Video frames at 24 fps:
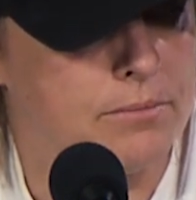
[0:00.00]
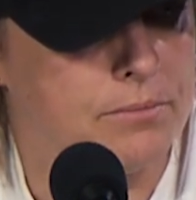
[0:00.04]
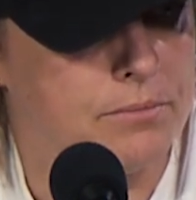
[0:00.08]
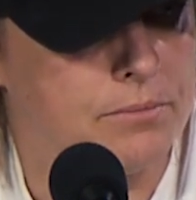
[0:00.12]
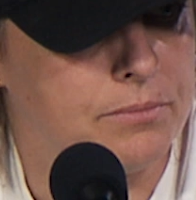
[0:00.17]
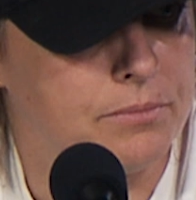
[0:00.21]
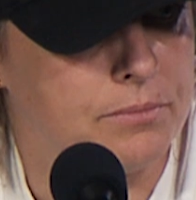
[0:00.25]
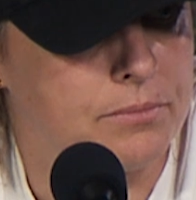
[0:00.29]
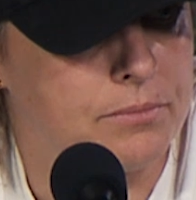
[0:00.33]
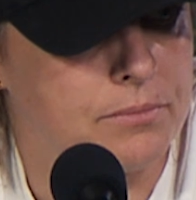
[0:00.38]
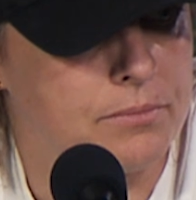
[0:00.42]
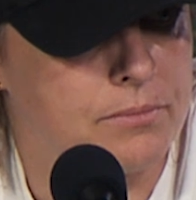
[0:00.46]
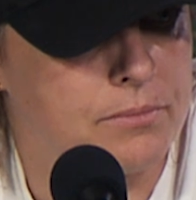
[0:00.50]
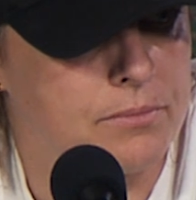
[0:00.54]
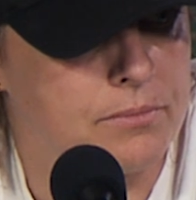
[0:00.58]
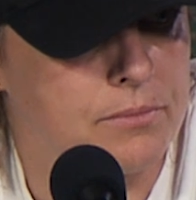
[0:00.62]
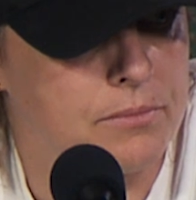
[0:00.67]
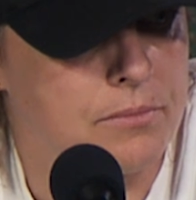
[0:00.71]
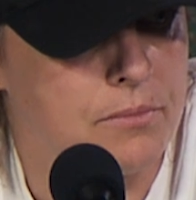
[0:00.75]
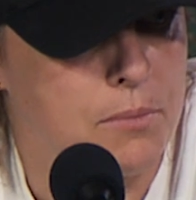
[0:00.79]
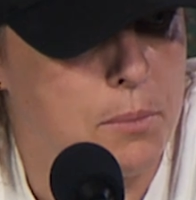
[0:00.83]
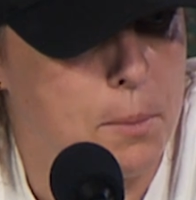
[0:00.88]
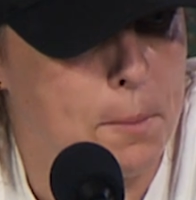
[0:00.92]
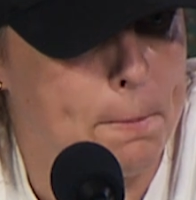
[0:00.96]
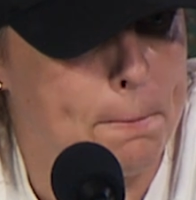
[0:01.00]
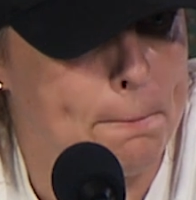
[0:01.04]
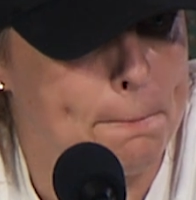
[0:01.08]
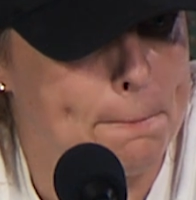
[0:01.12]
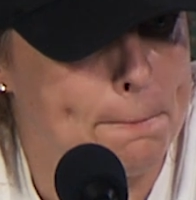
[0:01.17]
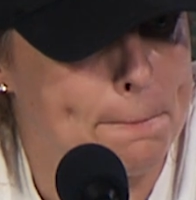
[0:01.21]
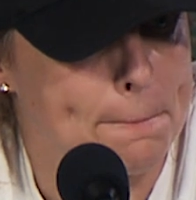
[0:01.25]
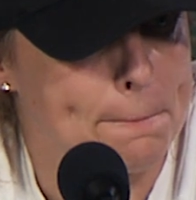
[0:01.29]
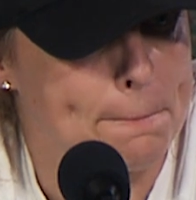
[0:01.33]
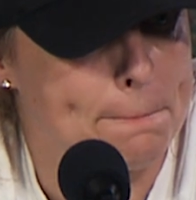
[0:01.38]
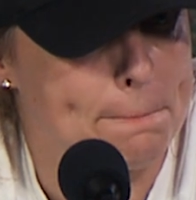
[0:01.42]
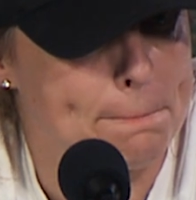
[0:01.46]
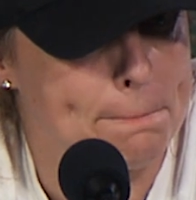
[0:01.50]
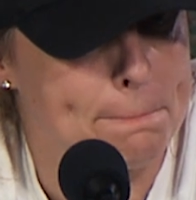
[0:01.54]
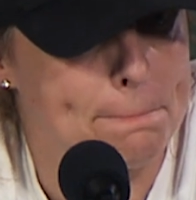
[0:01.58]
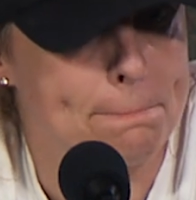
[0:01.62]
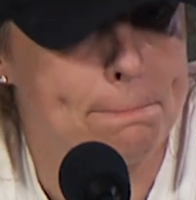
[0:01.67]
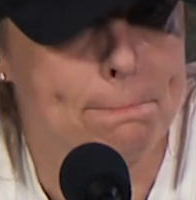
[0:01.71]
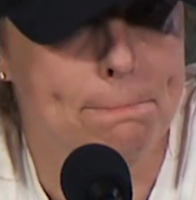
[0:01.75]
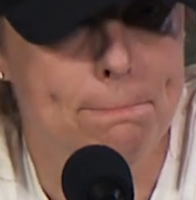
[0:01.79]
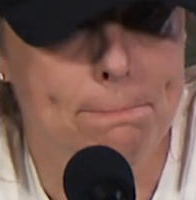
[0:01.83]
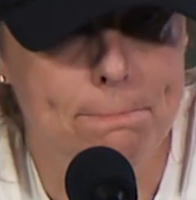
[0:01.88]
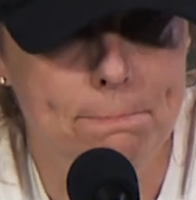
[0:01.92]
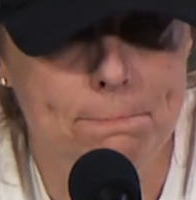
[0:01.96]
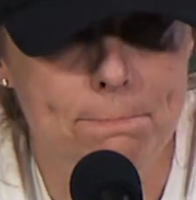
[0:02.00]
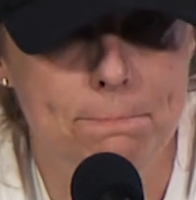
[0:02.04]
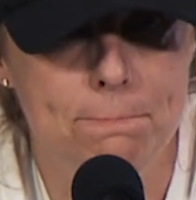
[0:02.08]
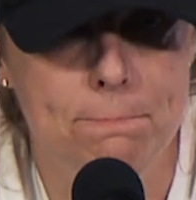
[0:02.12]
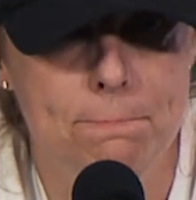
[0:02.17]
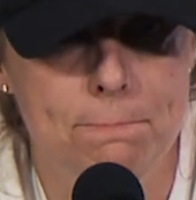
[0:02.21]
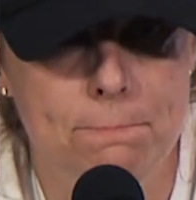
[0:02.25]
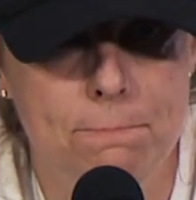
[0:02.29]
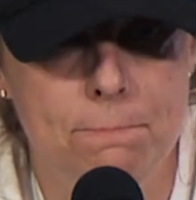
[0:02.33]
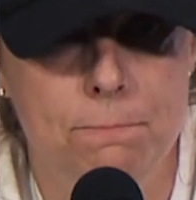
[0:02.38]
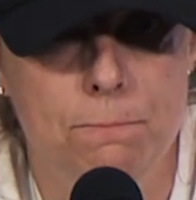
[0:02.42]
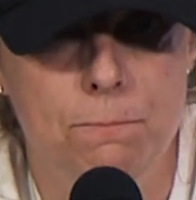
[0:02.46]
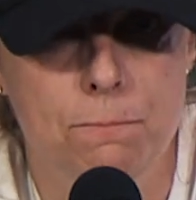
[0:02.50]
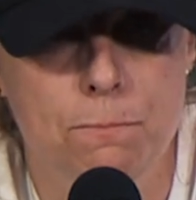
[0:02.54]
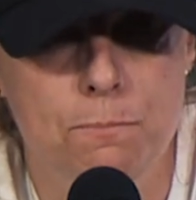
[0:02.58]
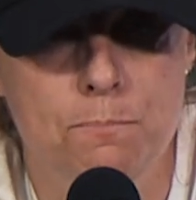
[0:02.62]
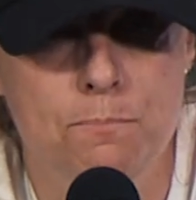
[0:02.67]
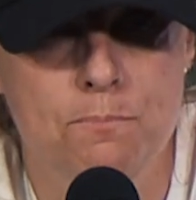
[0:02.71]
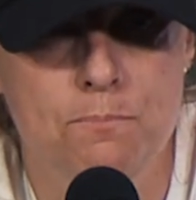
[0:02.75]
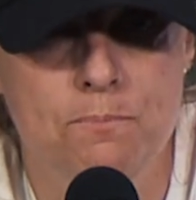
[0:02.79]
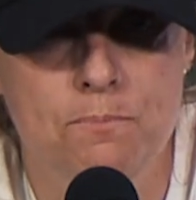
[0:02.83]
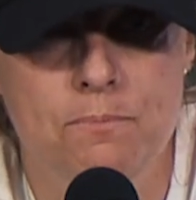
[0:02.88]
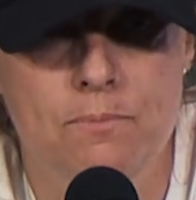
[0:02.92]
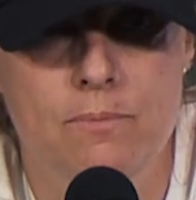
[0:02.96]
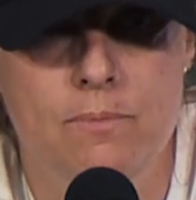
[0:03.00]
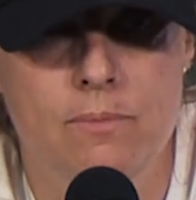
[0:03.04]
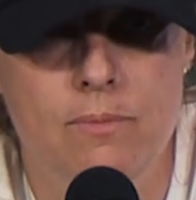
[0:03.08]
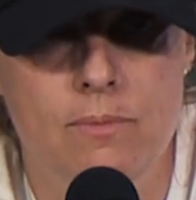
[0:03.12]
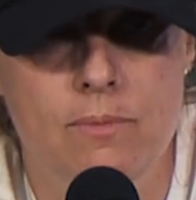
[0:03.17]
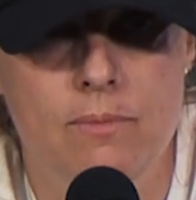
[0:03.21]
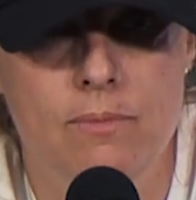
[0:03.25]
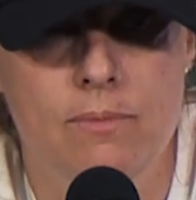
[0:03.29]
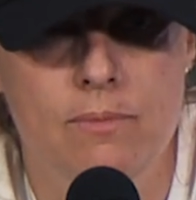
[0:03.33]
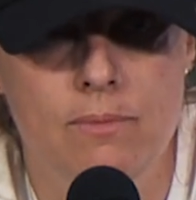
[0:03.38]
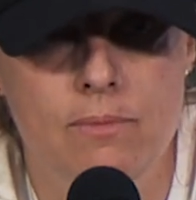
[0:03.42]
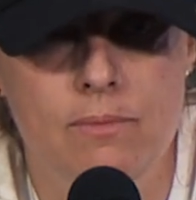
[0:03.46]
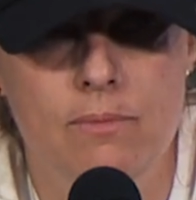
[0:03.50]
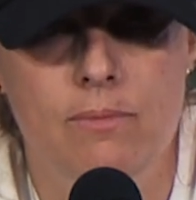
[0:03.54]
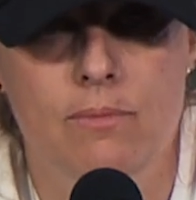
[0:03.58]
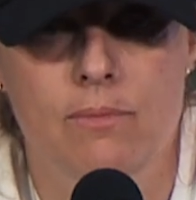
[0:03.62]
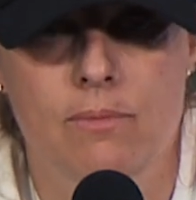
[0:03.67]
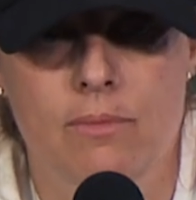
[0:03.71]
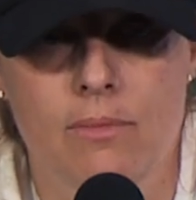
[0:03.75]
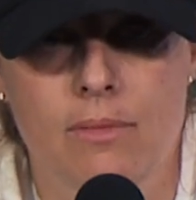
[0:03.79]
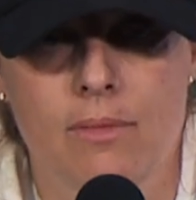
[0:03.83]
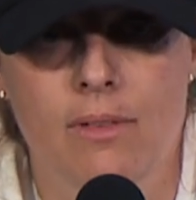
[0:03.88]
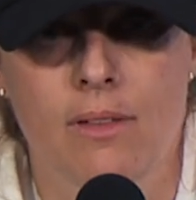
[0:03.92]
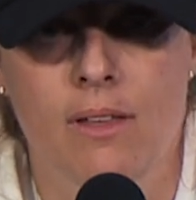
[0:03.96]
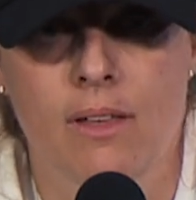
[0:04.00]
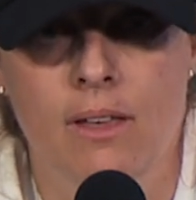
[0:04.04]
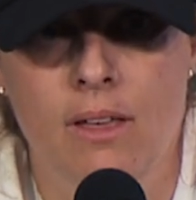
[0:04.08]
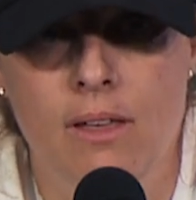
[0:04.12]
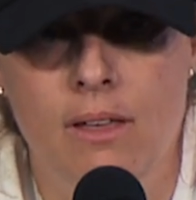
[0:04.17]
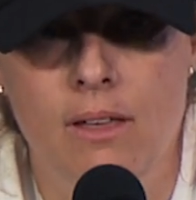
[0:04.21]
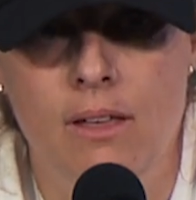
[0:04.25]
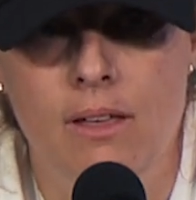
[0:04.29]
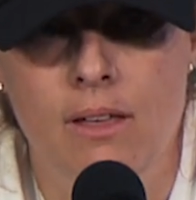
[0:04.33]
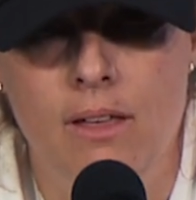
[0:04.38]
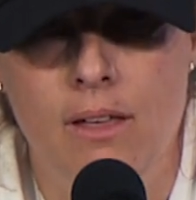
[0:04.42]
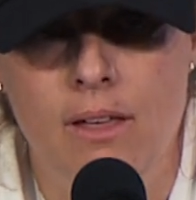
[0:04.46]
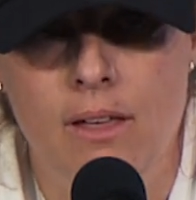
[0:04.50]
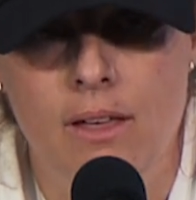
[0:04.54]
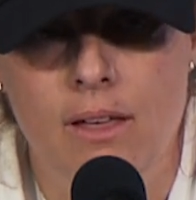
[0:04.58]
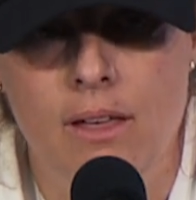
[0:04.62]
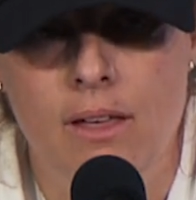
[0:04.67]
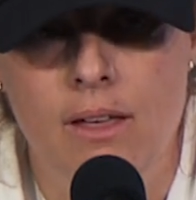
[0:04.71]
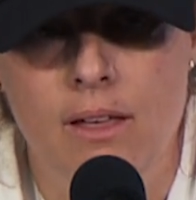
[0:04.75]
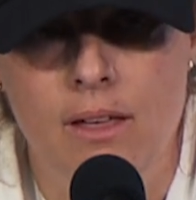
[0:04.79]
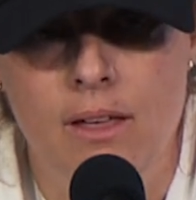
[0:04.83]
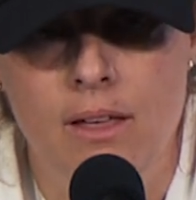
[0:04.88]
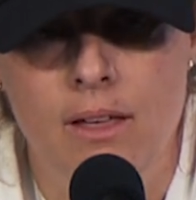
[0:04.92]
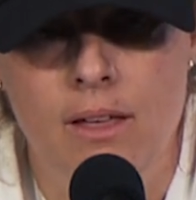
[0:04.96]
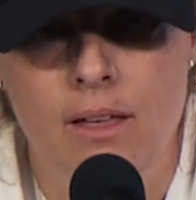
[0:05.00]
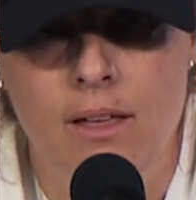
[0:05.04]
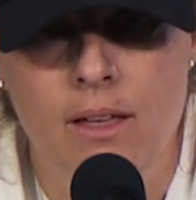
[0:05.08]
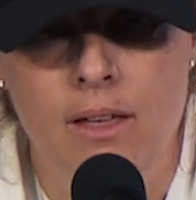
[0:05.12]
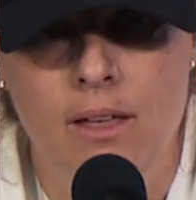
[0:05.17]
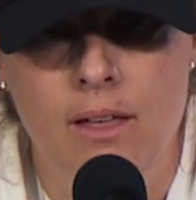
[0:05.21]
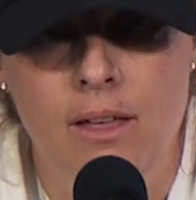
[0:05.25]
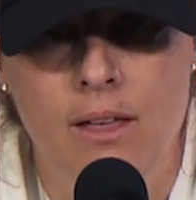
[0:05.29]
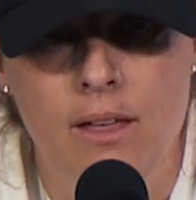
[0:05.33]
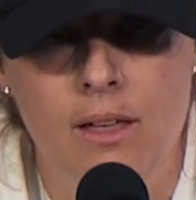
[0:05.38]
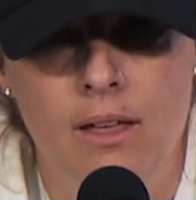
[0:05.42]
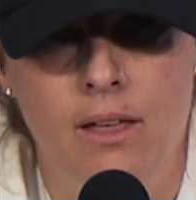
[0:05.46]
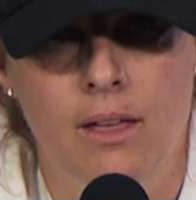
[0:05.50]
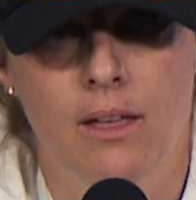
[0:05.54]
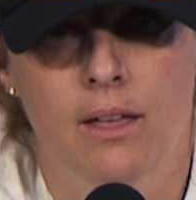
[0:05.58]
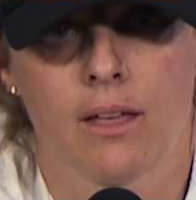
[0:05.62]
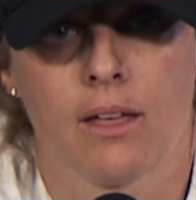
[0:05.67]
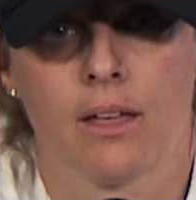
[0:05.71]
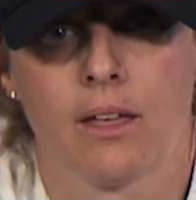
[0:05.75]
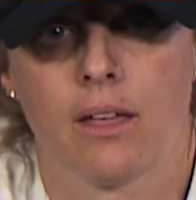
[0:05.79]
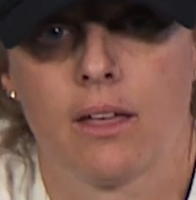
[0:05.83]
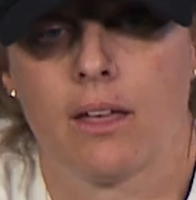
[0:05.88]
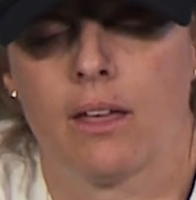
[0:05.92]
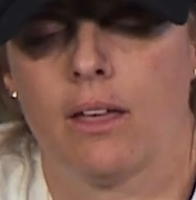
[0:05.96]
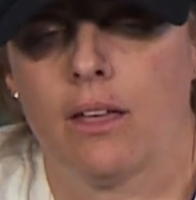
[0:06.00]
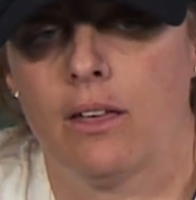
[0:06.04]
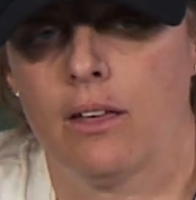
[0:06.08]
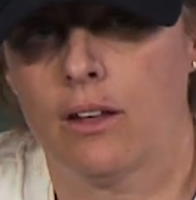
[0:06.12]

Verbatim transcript: though, after that last one? Just, I mean, just because of where you come from, and all of a sudden you're a Big 12 champion.